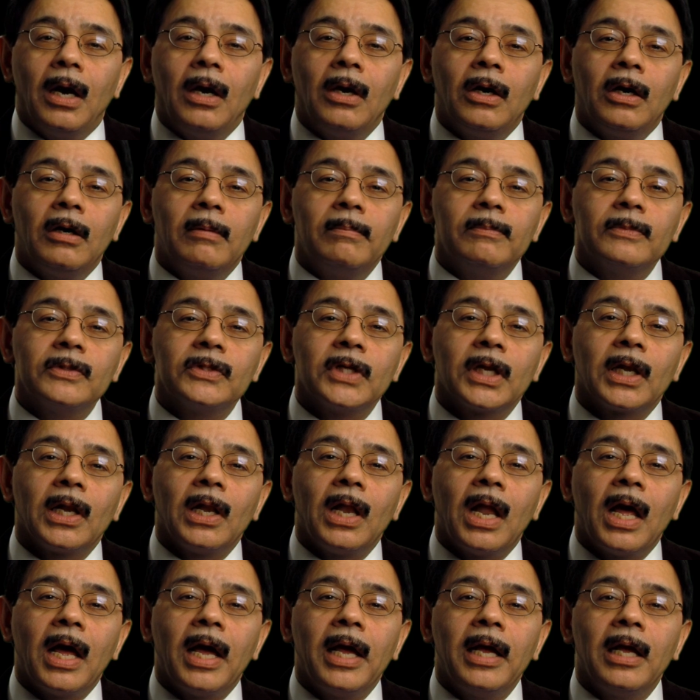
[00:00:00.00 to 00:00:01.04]
Arms that
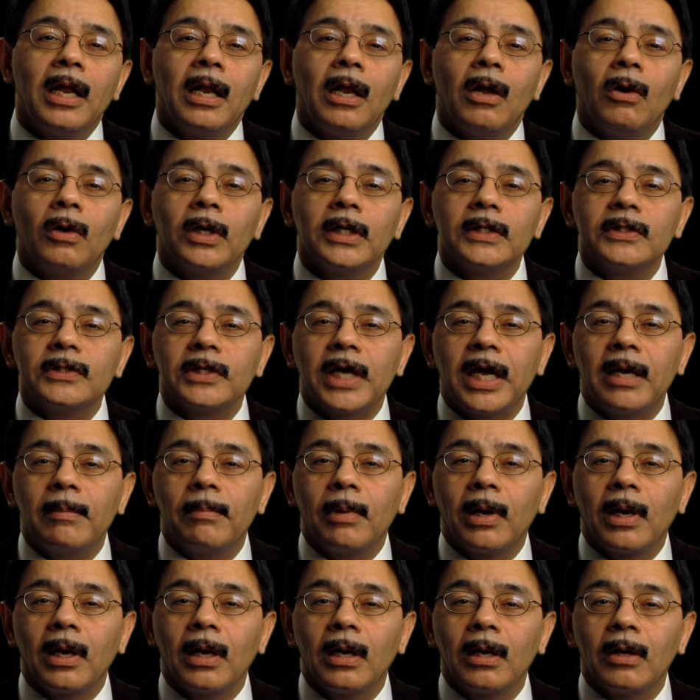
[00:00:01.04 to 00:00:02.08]
lie along a
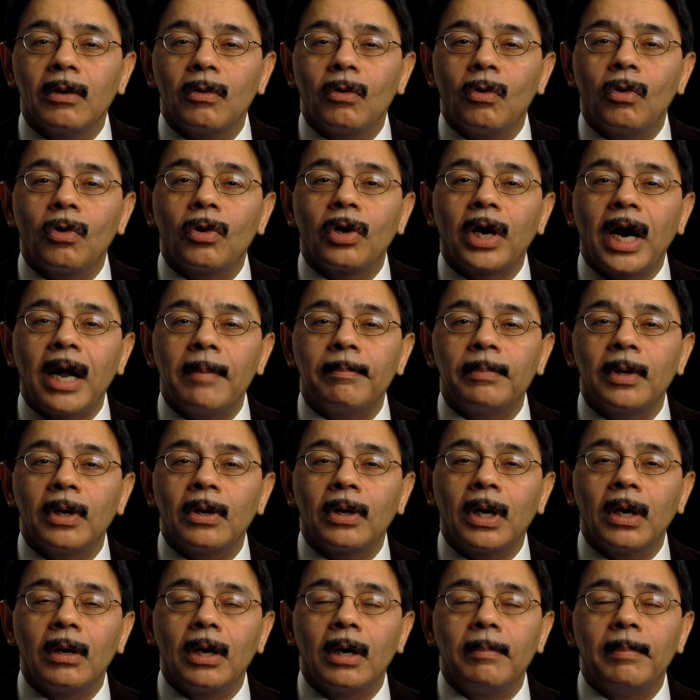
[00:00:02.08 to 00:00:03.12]
table or wrap
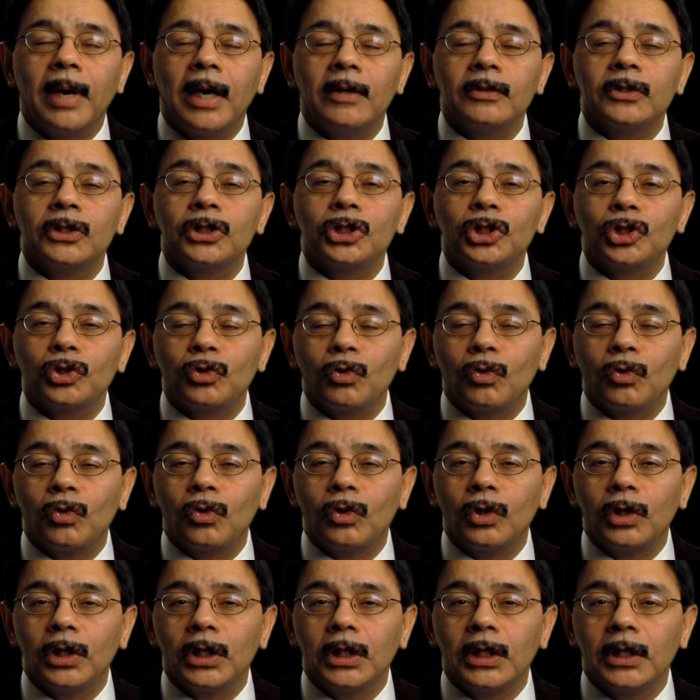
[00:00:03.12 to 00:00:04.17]
about a
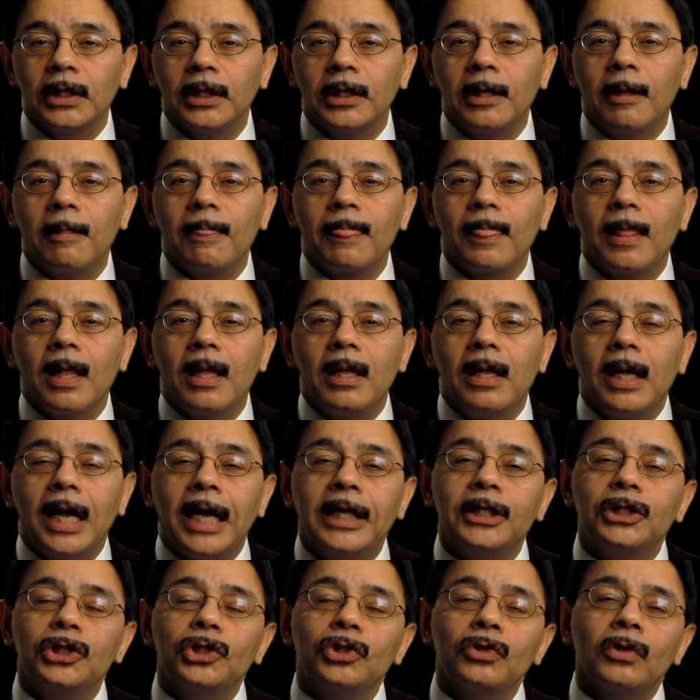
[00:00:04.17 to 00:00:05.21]
shawl.
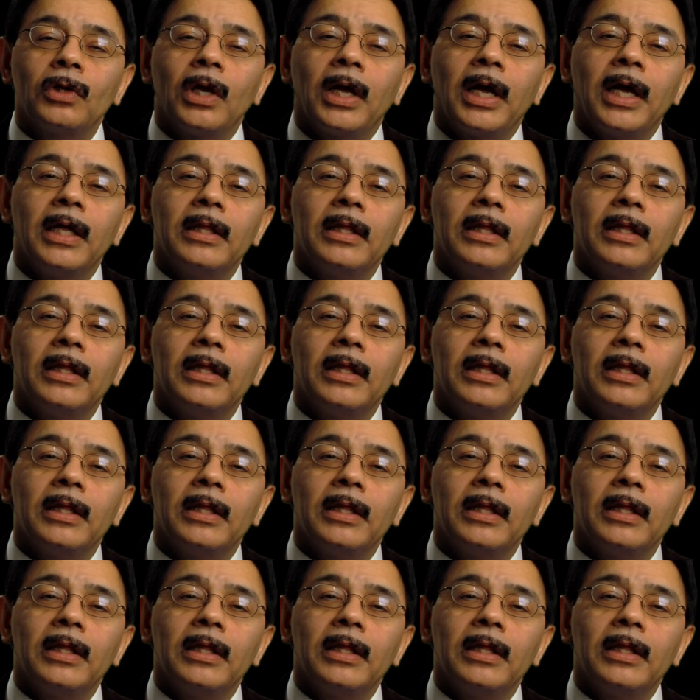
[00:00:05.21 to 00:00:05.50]
And should